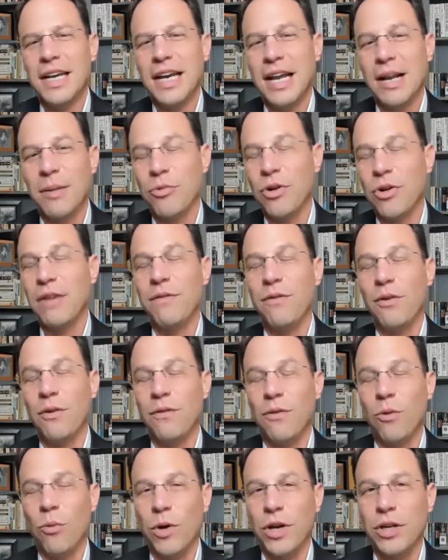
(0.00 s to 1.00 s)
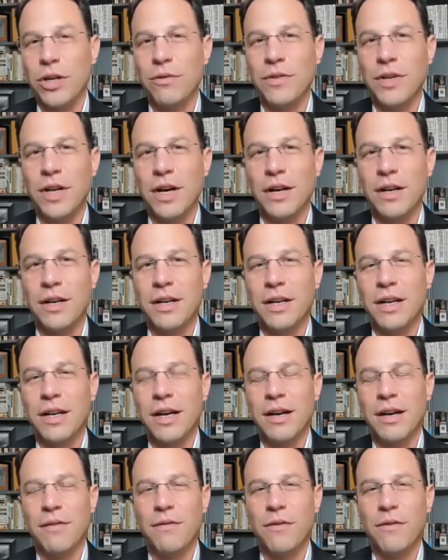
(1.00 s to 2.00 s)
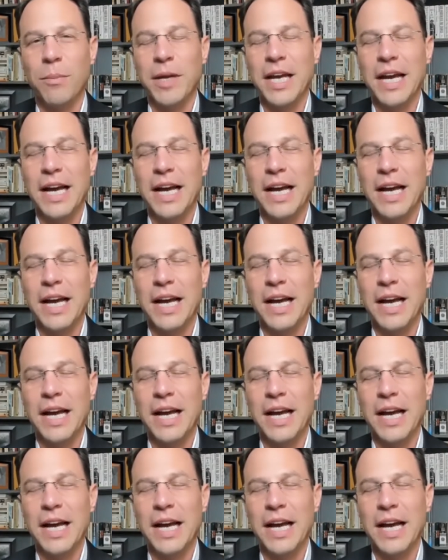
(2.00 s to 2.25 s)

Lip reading: I'm grateful for what you've done for me.